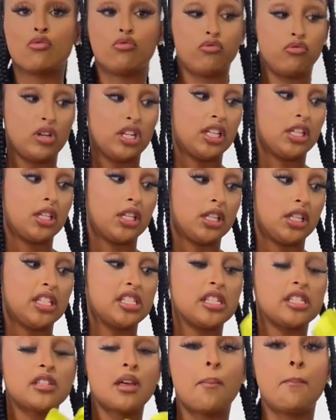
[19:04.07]
really good. These
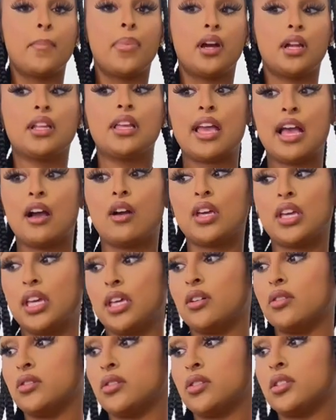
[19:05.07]
are some bud gal
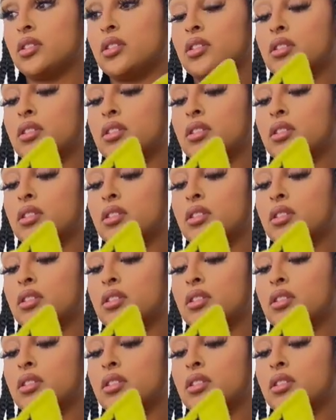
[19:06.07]
heels.